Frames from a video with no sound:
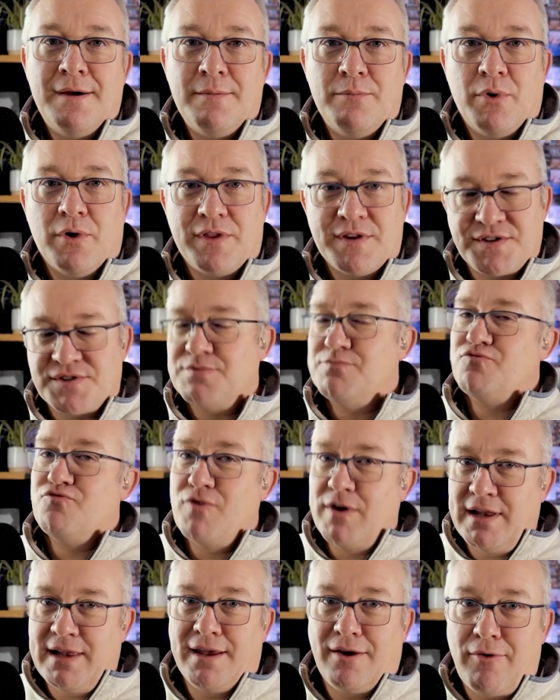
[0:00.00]
But there's some
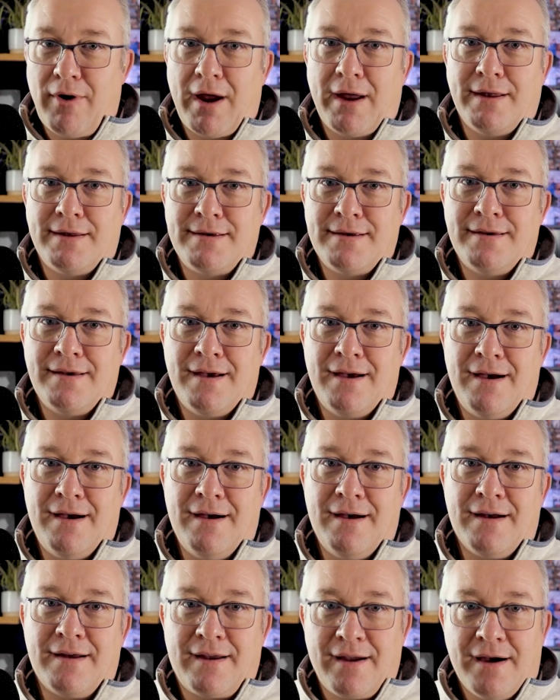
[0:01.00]
really great
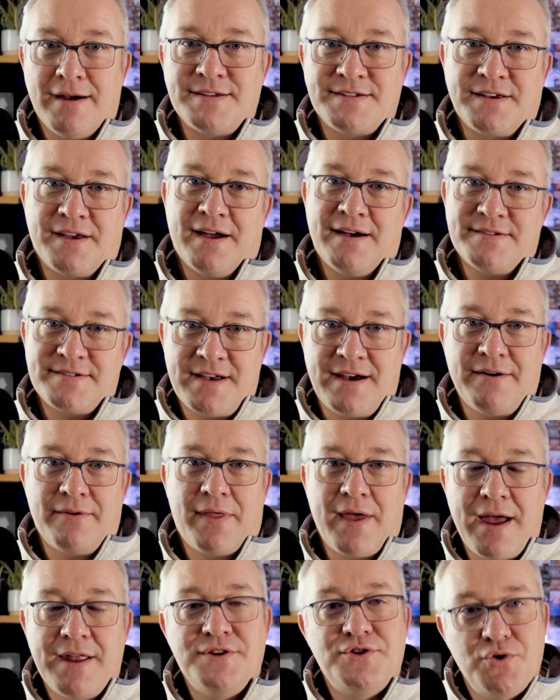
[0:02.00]
guys and gals out
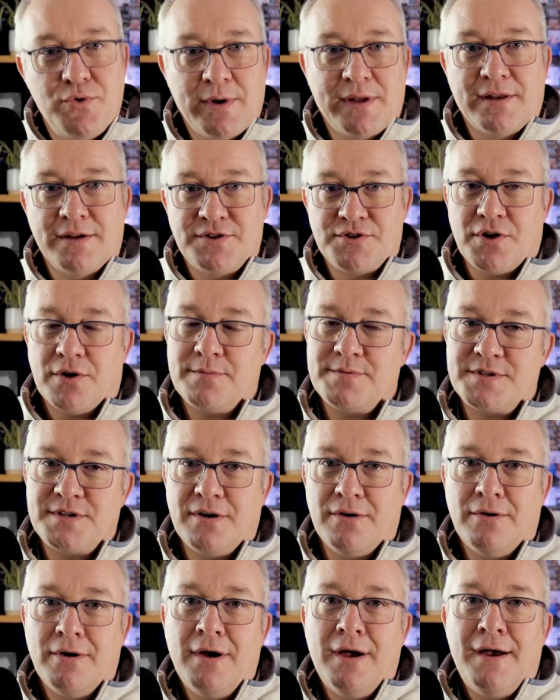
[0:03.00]
there doing the job.
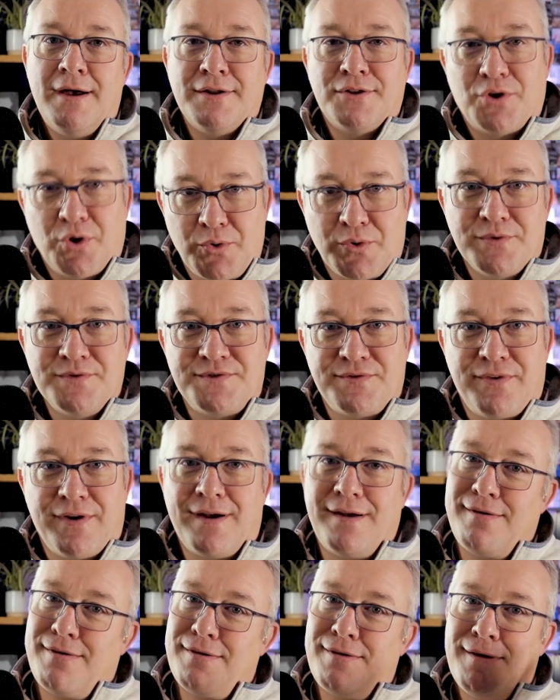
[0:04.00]
So don't lose
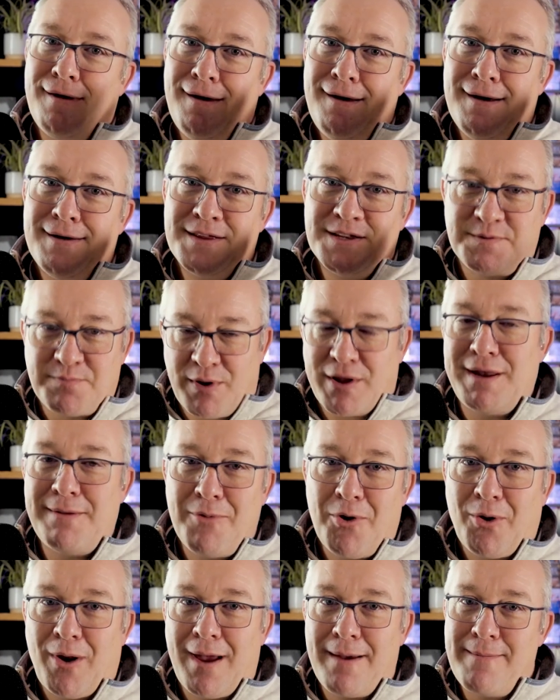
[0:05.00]
faith. There's plenty
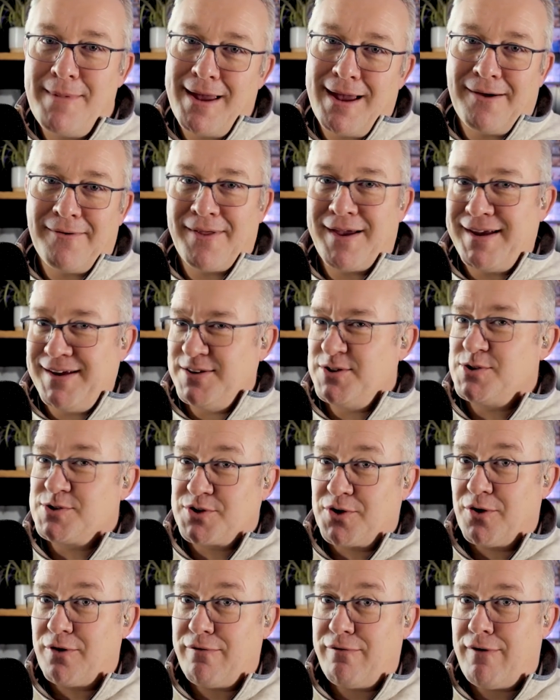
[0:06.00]
more like me out there. You just
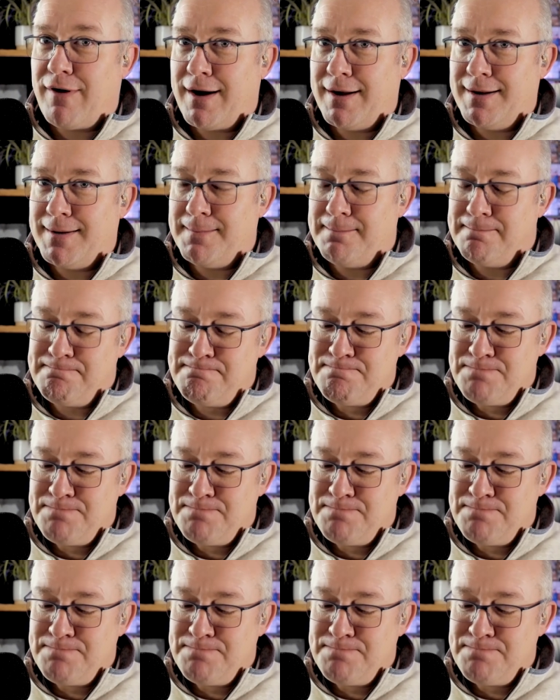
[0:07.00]
got to find them.